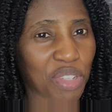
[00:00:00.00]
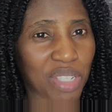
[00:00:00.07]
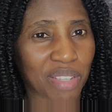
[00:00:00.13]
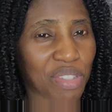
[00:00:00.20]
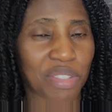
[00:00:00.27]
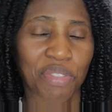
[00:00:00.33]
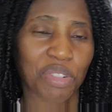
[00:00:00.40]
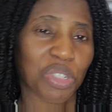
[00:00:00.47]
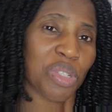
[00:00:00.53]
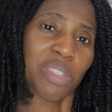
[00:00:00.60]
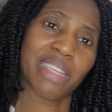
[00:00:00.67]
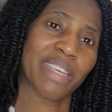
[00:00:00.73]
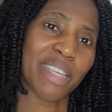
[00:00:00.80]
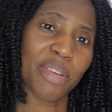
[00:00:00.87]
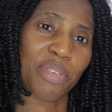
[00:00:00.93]
give you gifts for
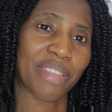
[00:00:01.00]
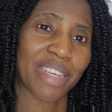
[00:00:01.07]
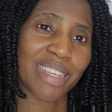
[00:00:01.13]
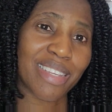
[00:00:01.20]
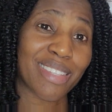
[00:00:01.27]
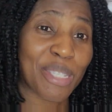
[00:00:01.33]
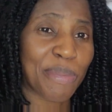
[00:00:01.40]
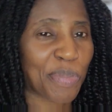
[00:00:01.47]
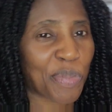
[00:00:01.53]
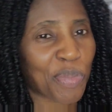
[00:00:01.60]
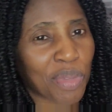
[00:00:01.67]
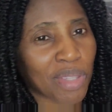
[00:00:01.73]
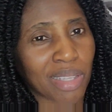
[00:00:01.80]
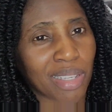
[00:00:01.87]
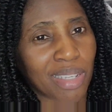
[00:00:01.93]
taking care of their kids.
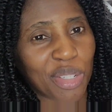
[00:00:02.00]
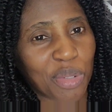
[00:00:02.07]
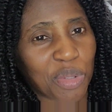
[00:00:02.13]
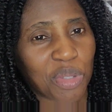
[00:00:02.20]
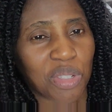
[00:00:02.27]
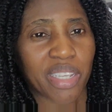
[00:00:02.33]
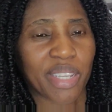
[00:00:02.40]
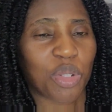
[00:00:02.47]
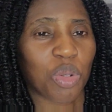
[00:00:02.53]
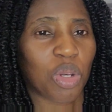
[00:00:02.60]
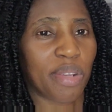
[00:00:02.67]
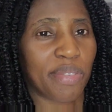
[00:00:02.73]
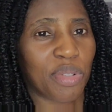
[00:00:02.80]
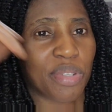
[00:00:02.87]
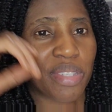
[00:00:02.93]
You know, you can do
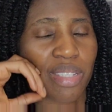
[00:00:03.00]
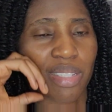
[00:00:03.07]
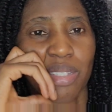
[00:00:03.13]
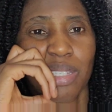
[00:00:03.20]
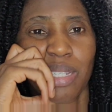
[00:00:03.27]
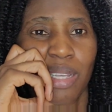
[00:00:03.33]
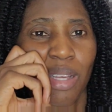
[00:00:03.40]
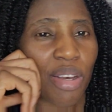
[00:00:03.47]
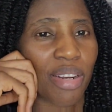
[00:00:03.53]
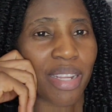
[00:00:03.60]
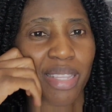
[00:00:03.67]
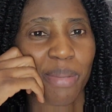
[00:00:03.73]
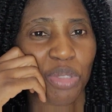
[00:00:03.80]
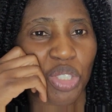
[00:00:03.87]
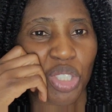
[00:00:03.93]
all of those things. On a
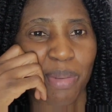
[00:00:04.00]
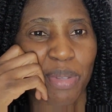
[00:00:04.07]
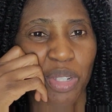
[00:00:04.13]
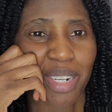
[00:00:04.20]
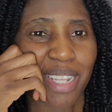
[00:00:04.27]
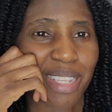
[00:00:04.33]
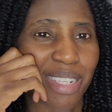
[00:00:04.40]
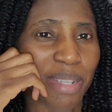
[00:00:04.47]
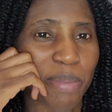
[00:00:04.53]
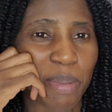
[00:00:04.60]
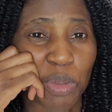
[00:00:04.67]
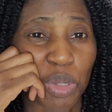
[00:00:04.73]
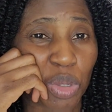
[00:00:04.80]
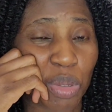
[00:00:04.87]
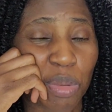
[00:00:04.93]
table job is other thing that
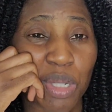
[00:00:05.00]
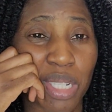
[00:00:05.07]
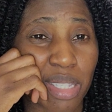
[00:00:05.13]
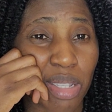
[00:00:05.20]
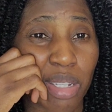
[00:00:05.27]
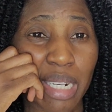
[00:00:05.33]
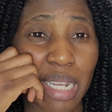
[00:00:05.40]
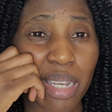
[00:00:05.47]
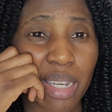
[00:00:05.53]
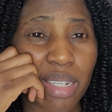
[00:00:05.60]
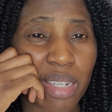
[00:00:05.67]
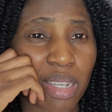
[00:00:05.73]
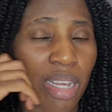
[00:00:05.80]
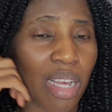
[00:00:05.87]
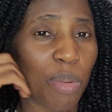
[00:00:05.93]
people do, which is not legal.
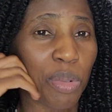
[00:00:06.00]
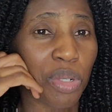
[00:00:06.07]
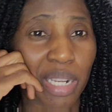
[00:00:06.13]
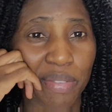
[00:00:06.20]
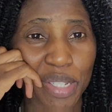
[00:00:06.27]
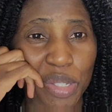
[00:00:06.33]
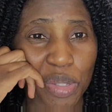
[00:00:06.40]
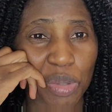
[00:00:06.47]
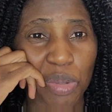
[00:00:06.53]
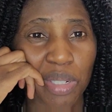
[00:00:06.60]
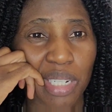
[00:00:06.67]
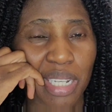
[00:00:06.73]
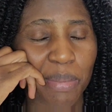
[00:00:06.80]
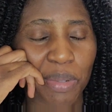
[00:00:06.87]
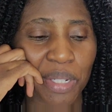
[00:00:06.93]
I wouldn't advise you to do
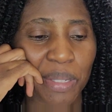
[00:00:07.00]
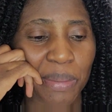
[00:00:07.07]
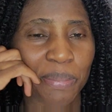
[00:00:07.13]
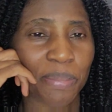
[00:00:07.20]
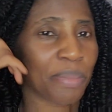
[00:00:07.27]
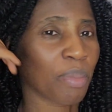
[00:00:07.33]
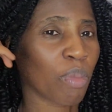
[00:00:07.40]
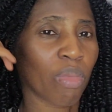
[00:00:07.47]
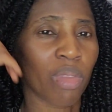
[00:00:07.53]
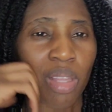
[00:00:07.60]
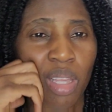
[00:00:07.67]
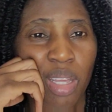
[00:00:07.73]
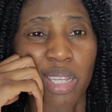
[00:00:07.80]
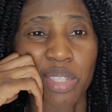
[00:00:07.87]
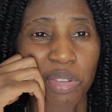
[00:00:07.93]
that, but
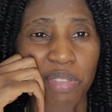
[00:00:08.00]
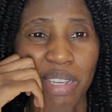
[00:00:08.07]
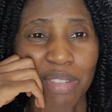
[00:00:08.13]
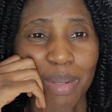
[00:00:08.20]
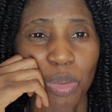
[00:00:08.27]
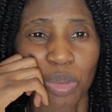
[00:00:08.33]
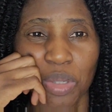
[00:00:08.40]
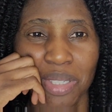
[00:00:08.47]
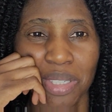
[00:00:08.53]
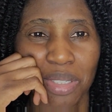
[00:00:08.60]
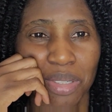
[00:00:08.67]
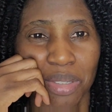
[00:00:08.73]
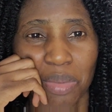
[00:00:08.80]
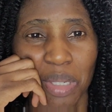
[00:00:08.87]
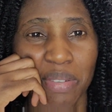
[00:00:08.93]
survivor mode,
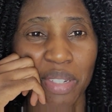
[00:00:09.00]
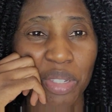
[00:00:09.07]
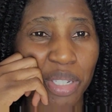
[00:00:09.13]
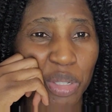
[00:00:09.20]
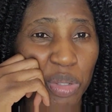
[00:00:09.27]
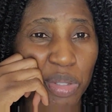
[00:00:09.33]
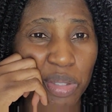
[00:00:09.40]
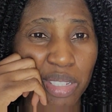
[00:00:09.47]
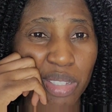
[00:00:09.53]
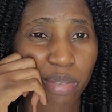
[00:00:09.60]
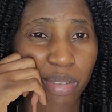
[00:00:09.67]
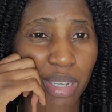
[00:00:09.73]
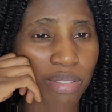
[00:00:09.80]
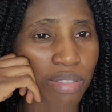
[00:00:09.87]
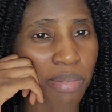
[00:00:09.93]
whatever you can do to
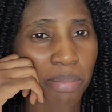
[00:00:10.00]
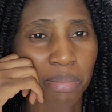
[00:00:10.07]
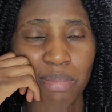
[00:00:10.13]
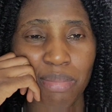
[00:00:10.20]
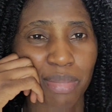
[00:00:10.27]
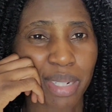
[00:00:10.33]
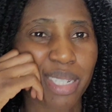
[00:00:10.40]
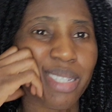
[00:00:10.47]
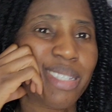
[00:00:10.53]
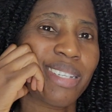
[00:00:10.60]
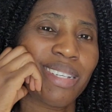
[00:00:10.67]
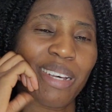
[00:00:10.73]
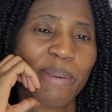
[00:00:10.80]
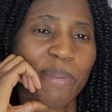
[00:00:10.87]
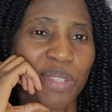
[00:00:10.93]
survive, please
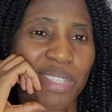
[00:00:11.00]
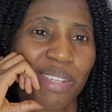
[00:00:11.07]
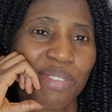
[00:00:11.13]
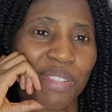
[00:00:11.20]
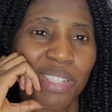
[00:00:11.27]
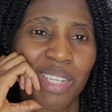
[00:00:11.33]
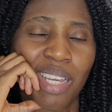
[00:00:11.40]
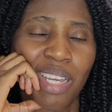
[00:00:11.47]
help yourself.